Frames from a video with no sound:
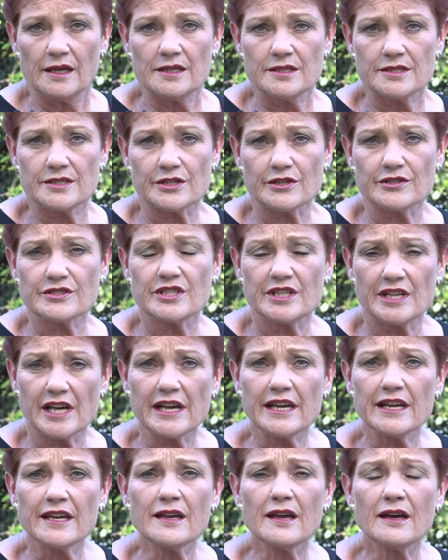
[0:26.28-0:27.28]
So
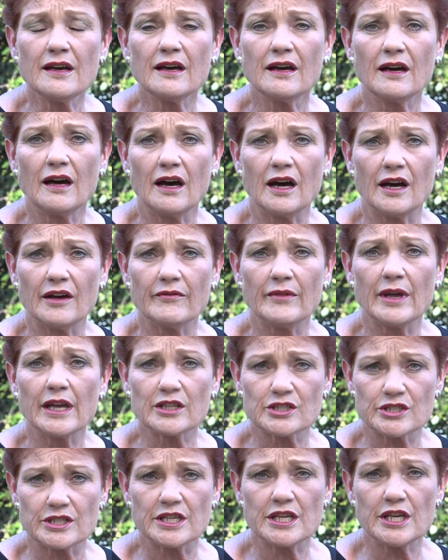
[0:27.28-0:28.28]
today, I'm
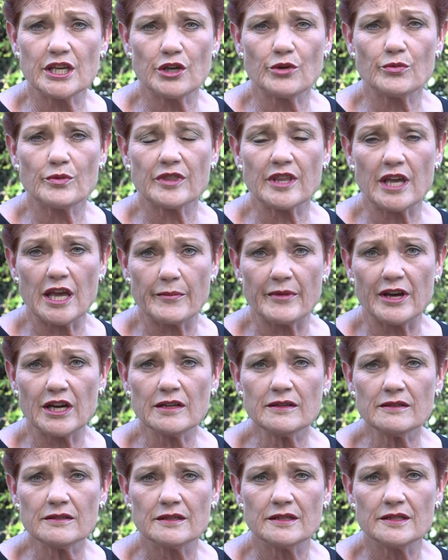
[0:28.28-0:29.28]
actually here with
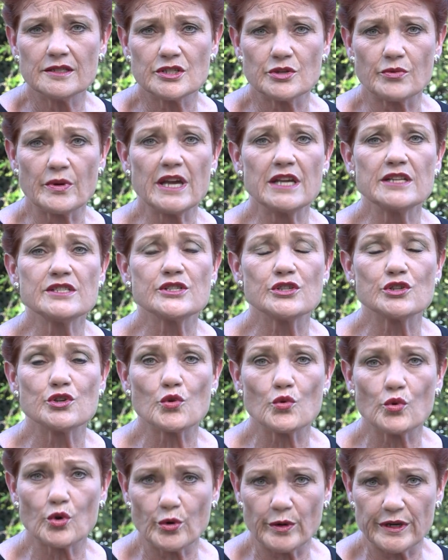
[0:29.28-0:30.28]
Emma to answer
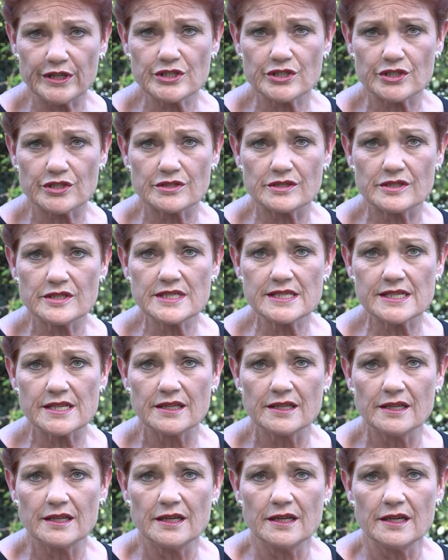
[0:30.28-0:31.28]
your questions
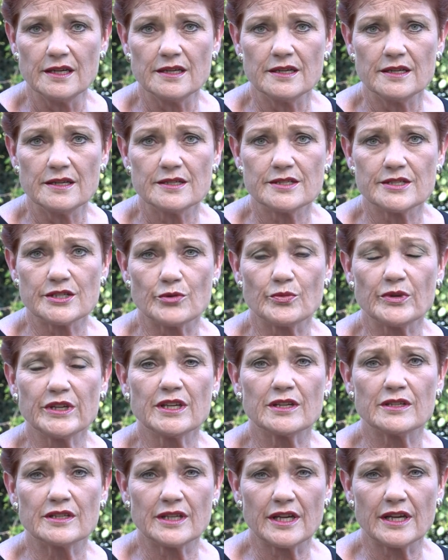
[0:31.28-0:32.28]
so we
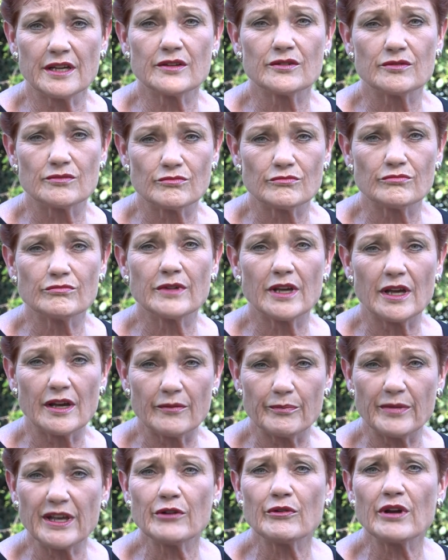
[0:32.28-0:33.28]
can get
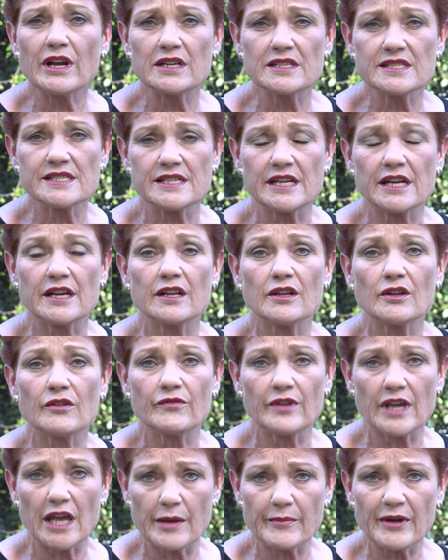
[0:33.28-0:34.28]
a better understanding
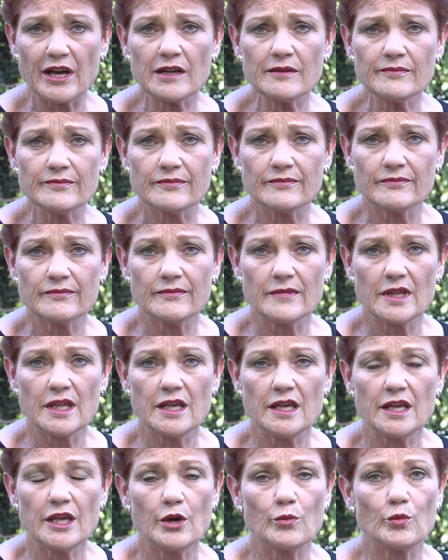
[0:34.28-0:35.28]
of Emma
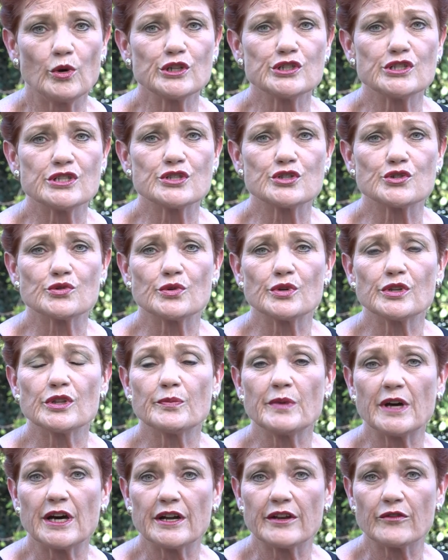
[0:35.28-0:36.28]
and why she's joined
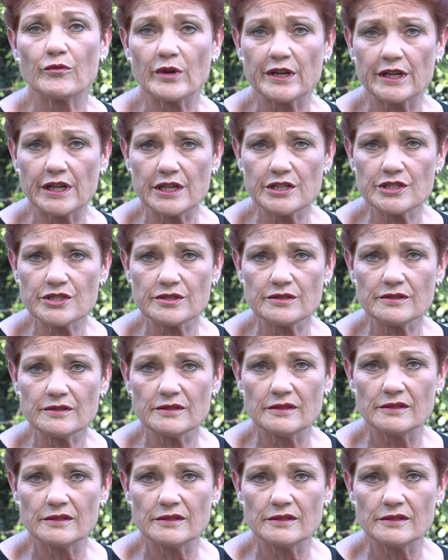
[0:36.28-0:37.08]
the party One Nation,